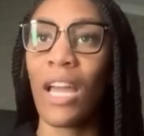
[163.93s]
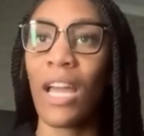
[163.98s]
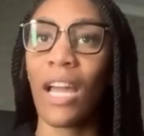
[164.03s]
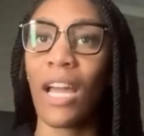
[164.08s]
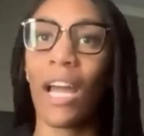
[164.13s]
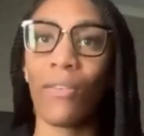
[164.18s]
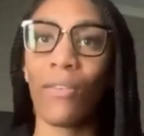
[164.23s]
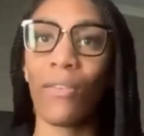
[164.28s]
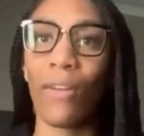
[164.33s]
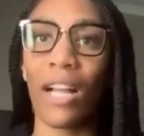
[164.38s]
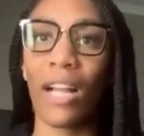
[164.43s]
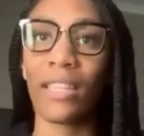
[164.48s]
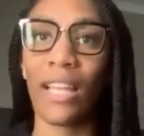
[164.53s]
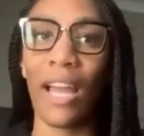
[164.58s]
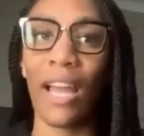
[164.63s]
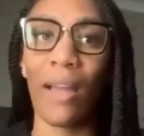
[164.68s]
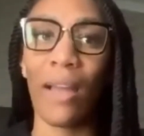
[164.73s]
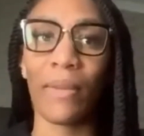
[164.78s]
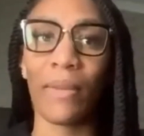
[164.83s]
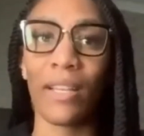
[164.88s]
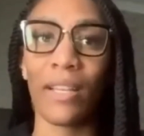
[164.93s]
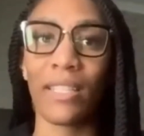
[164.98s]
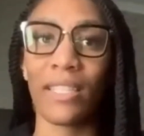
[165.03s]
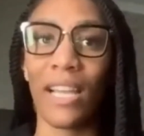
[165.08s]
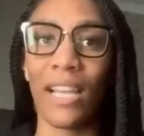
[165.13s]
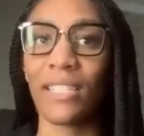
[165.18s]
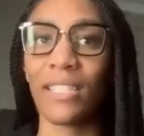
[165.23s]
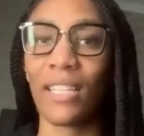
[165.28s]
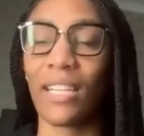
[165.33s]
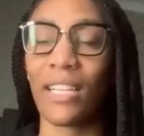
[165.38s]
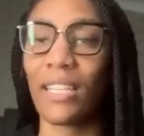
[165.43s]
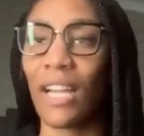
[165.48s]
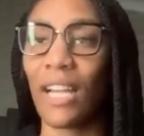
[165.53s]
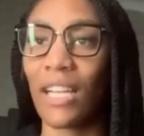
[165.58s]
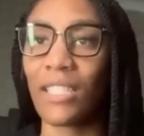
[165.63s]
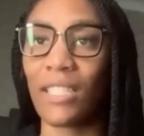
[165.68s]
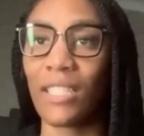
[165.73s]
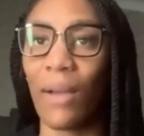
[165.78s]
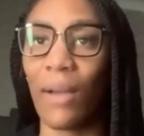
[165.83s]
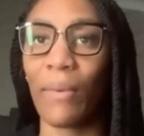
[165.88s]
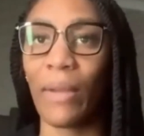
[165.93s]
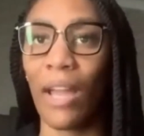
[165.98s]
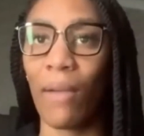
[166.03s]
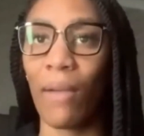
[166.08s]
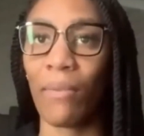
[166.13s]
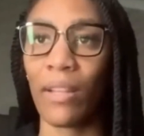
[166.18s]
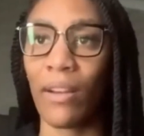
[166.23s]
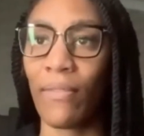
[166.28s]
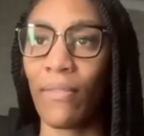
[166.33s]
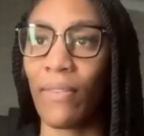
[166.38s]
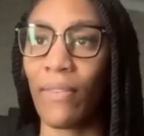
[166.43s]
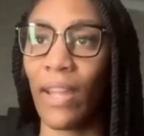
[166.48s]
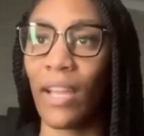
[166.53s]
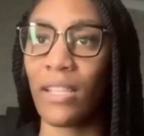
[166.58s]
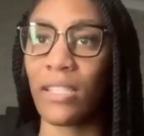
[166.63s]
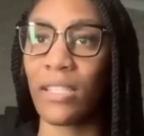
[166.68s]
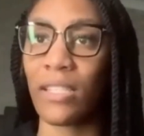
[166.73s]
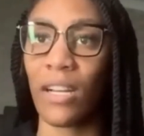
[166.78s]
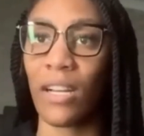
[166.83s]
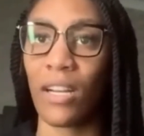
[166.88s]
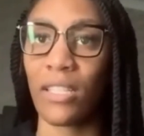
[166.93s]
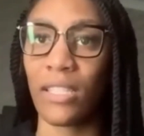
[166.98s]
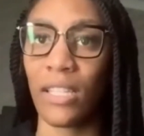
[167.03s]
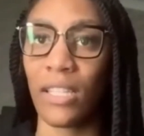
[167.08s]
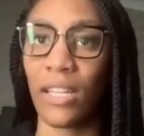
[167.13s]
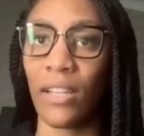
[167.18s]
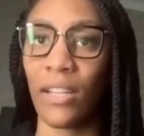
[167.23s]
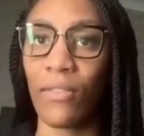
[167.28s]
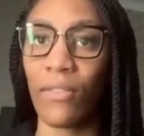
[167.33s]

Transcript: kind of rock that because that's a connection that we have with our fans in our city,